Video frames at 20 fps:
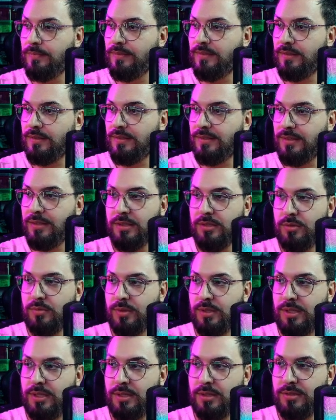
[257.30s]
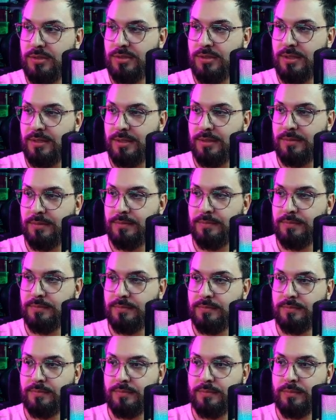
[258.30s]
It's this one here, see?
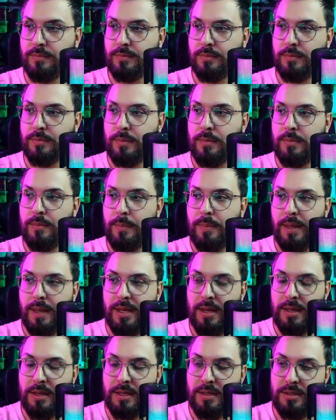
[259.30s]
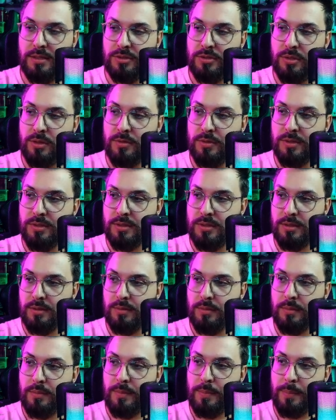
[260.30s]
Backend as a service,
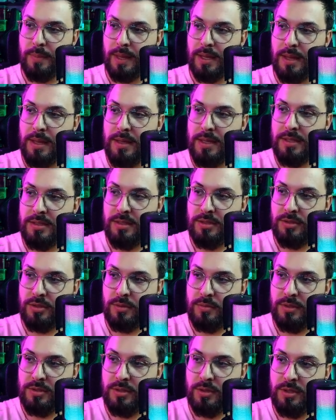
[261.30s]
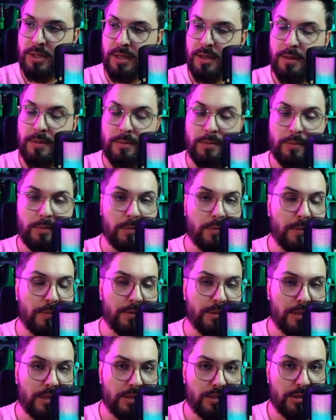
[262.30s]
okay?
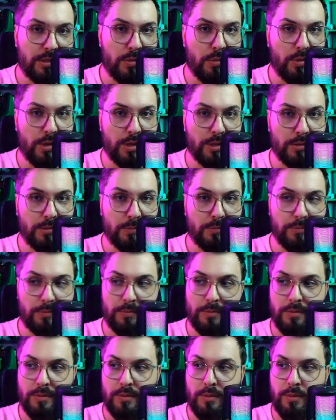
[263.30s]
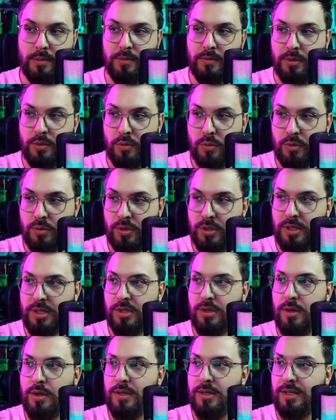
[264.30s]
This is the one. You will click
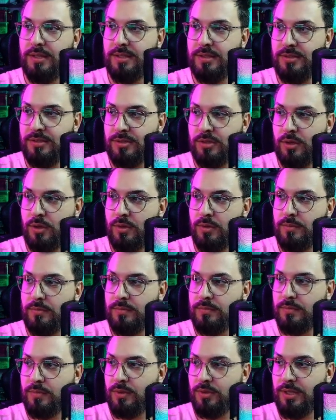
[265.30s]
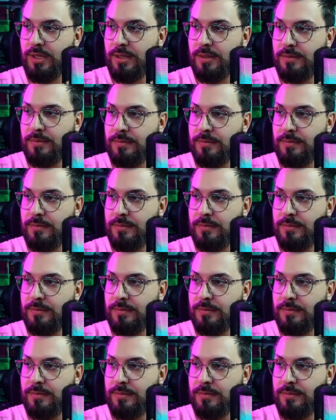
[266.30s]
on and install, okay?